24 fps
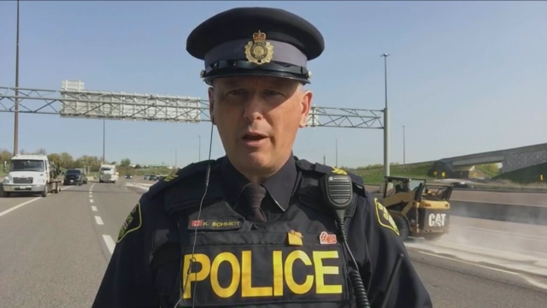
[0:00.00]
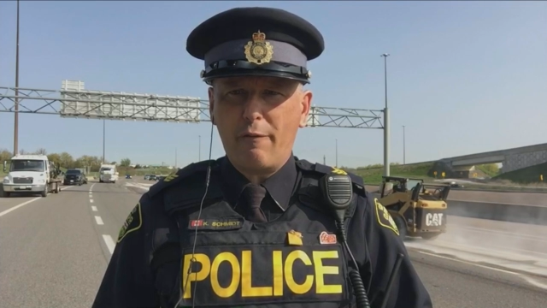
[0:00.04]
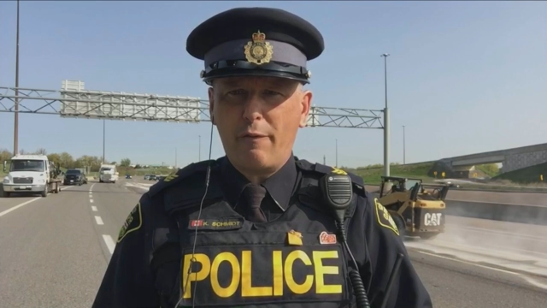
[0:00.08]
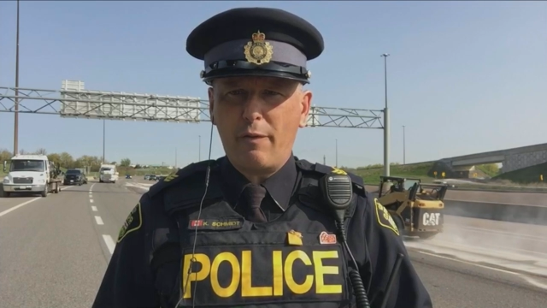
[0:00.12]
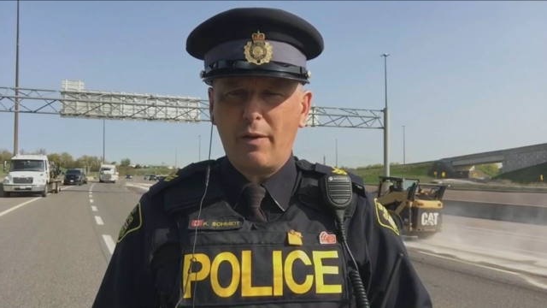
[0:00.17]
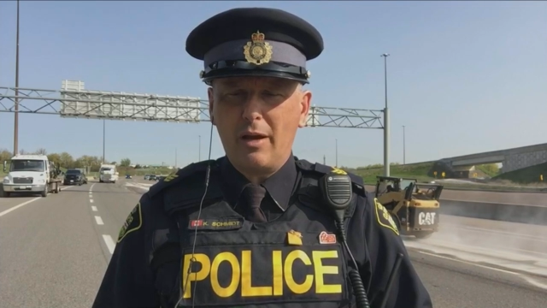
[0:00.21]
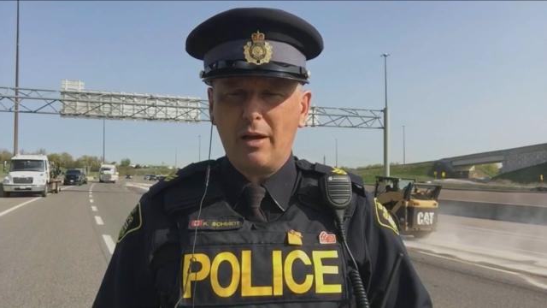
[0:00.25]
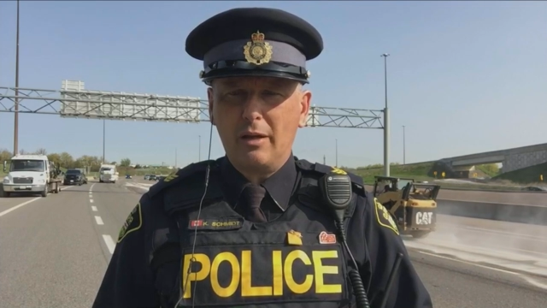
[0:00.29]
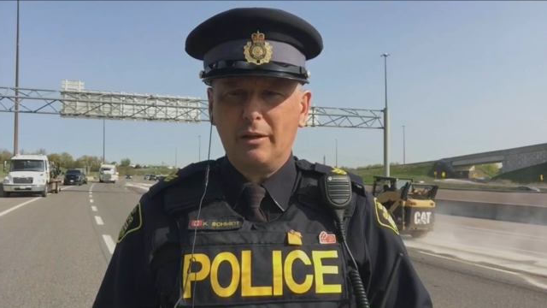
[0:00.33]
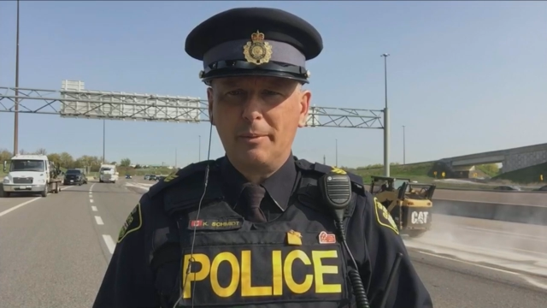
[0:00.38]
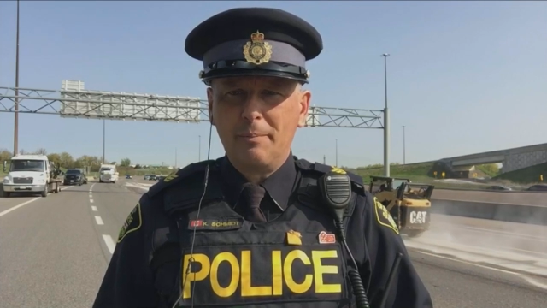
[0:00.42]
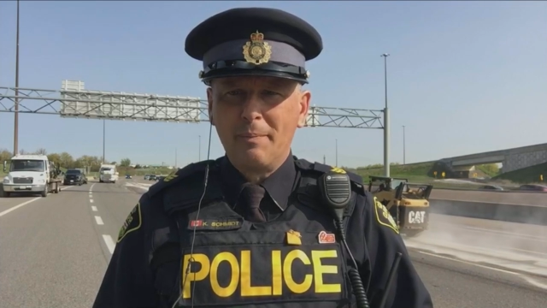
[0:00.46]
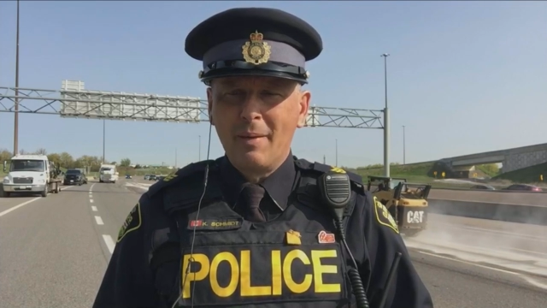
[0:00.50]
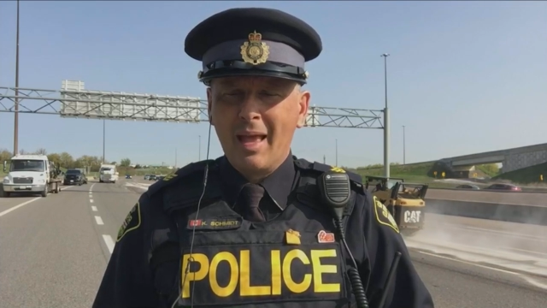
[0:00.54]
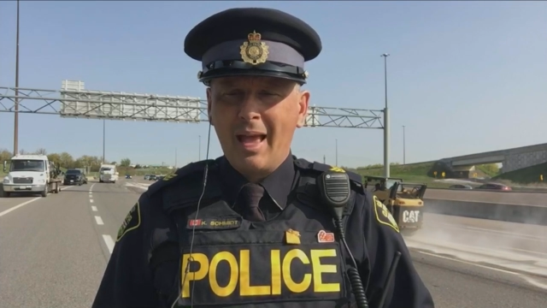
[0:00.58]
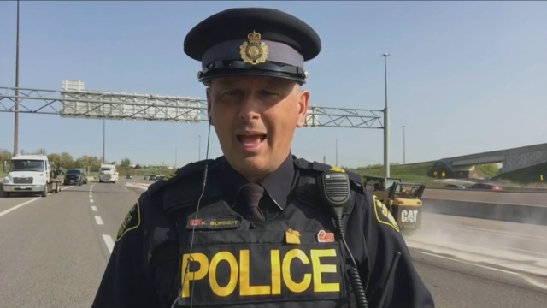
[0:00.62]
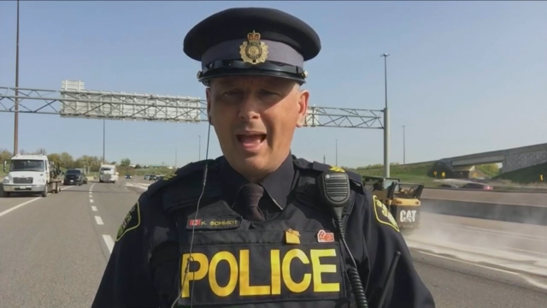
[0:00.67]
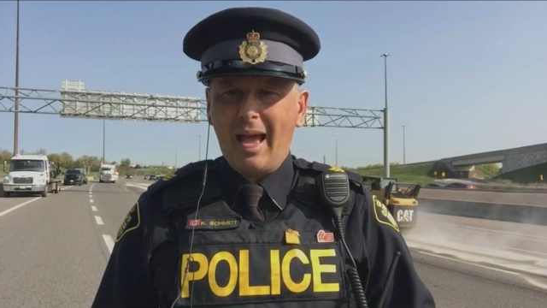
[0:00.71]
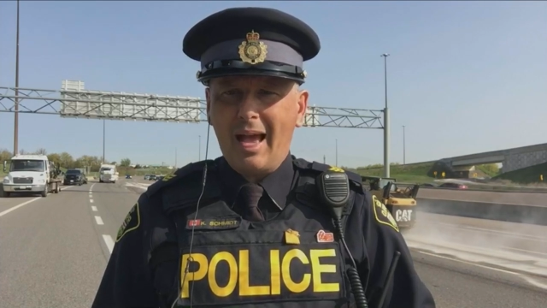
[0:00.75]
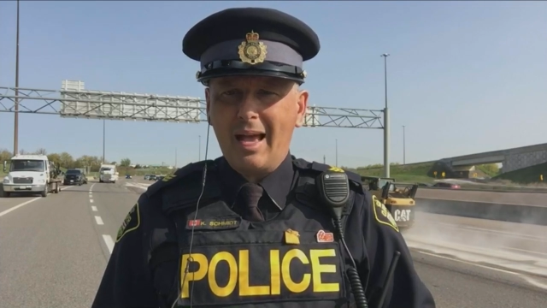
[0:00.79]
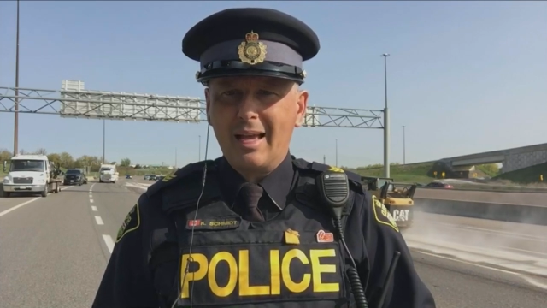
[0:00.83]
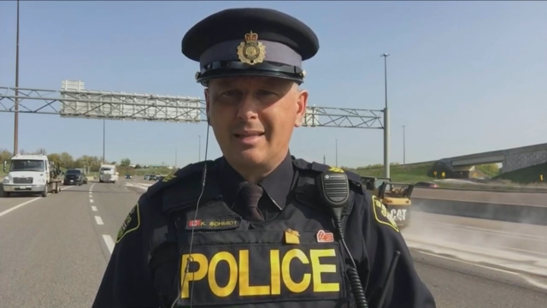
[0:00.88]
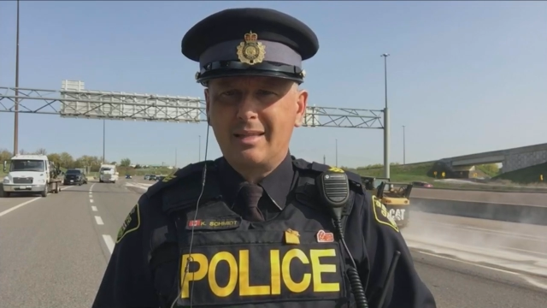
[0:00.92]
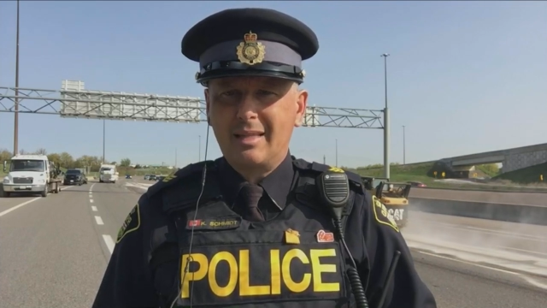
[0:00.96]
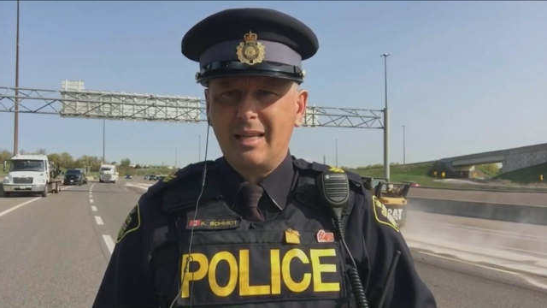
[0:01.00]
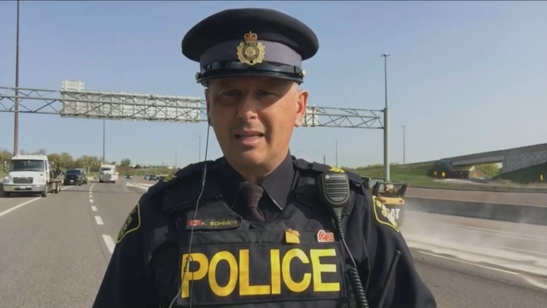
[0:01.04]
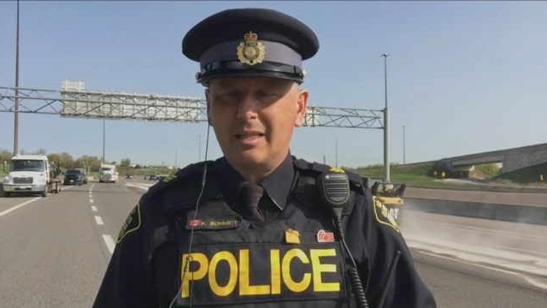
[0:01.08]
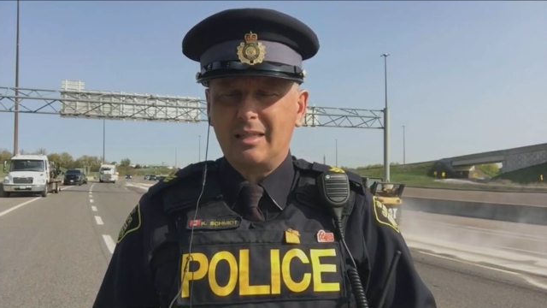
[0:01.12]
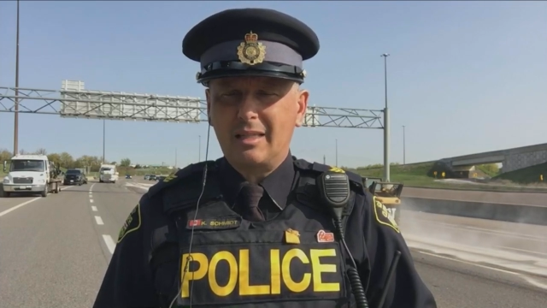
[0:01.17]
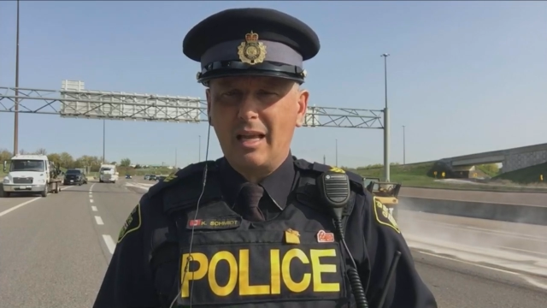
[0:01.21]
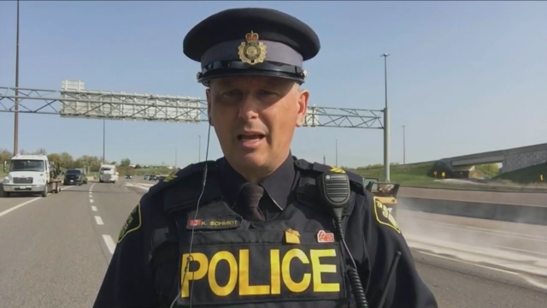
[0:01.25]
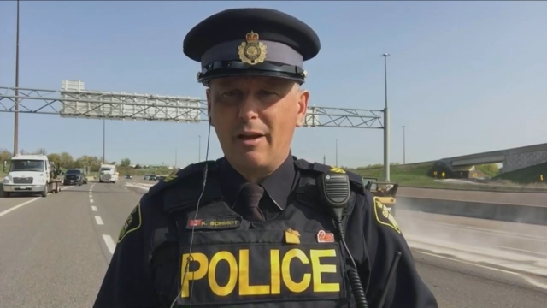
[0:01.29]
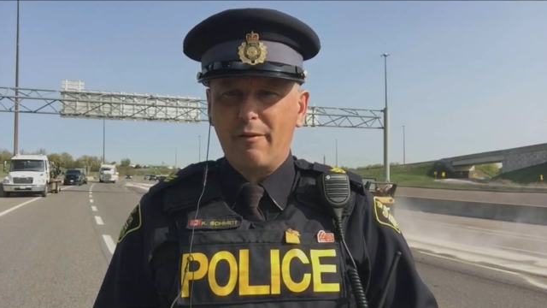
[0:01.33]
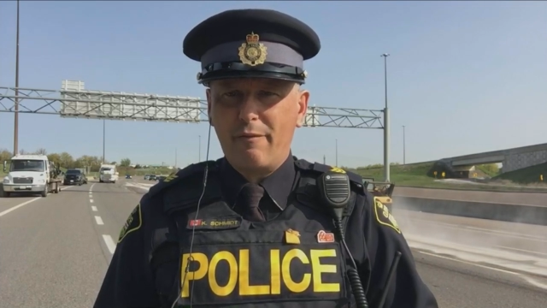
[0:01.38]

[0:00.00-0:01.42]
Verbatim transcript: field as this uh,